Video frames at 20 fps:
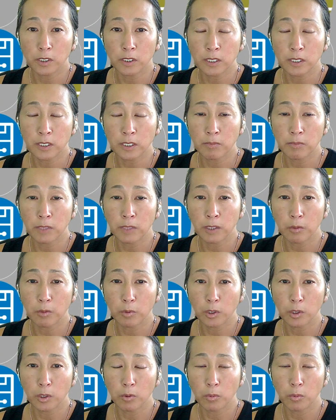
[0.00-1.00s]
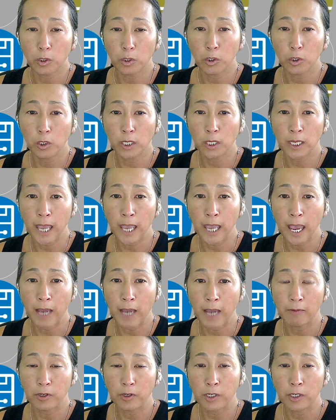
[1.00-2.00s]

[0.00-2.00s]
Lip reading: And it's something we're looking at very